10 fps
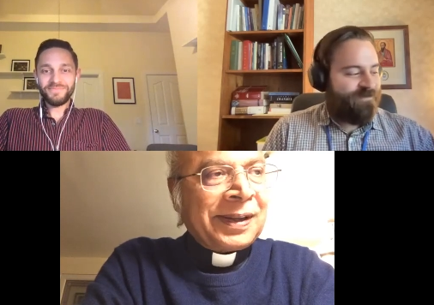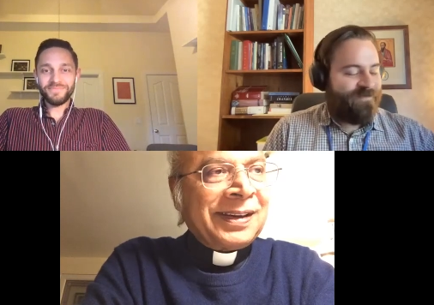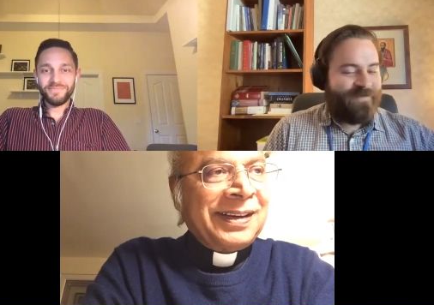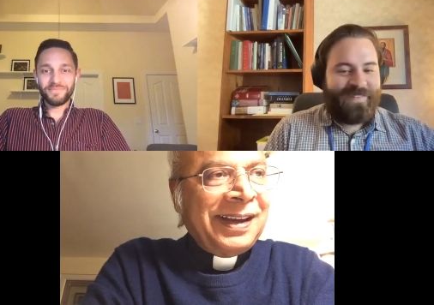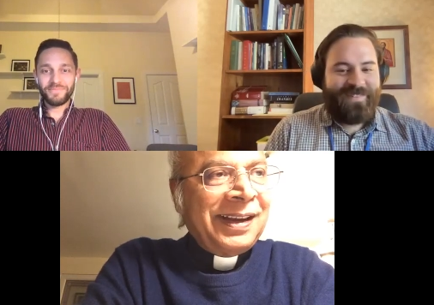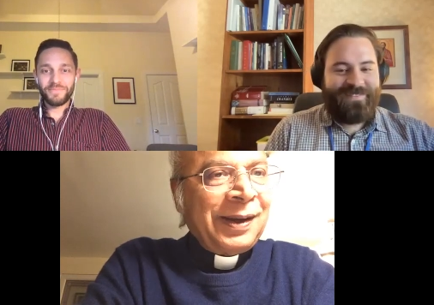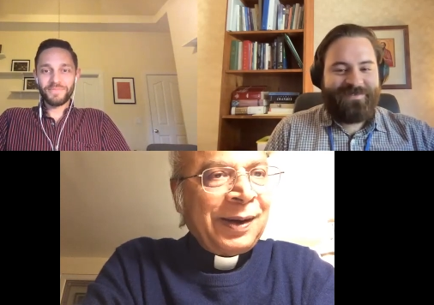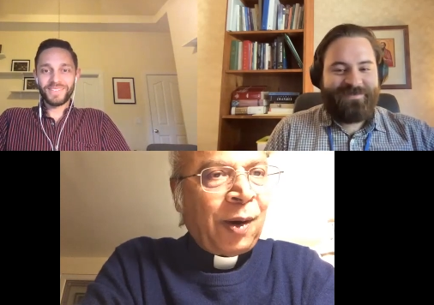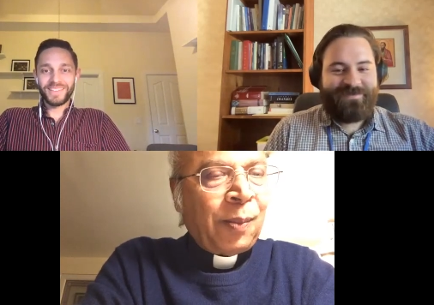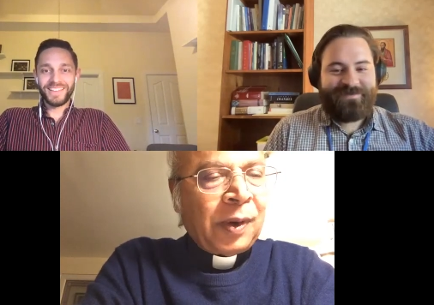Speaker 1: mean,
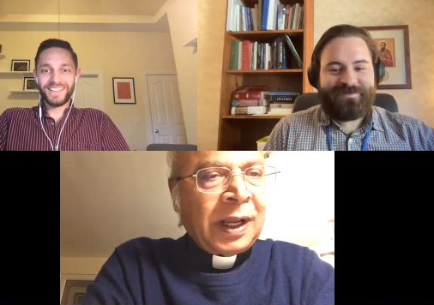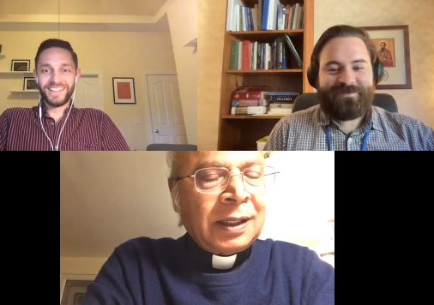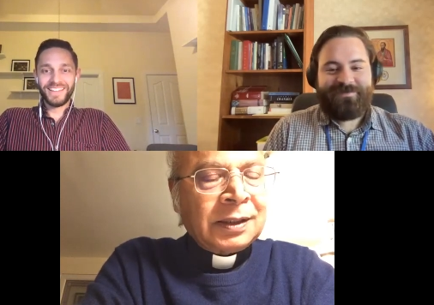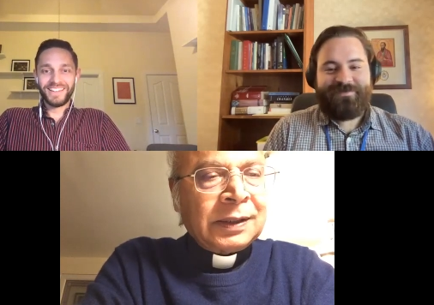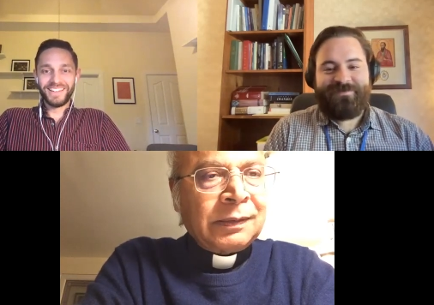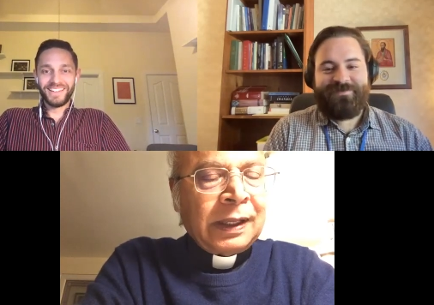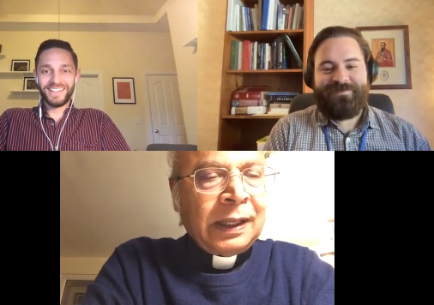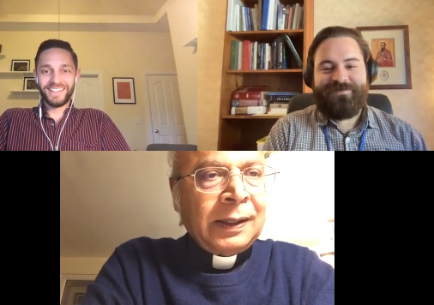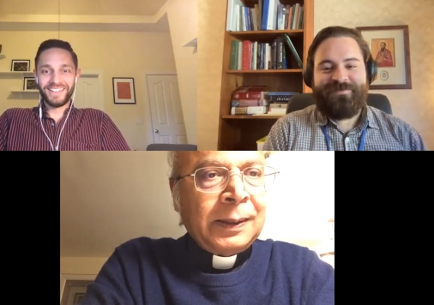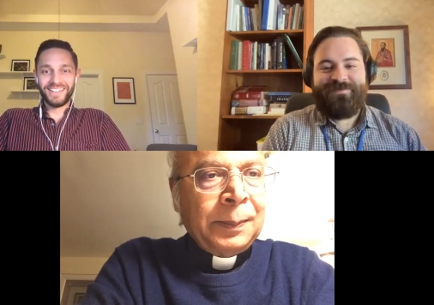
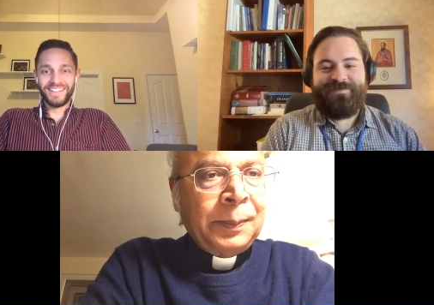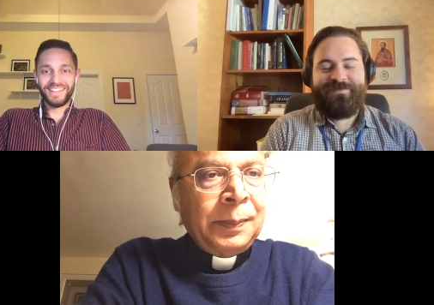comprehensively.